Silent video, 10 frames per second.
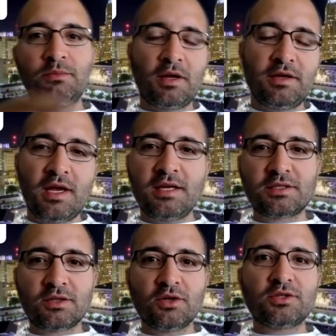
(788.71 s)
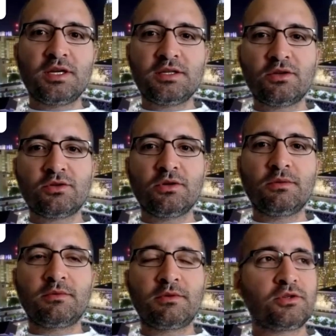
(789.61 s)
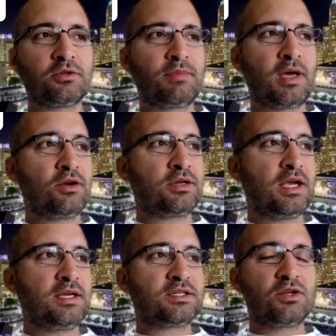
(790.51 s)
Mondays, Thursdays, those are better days.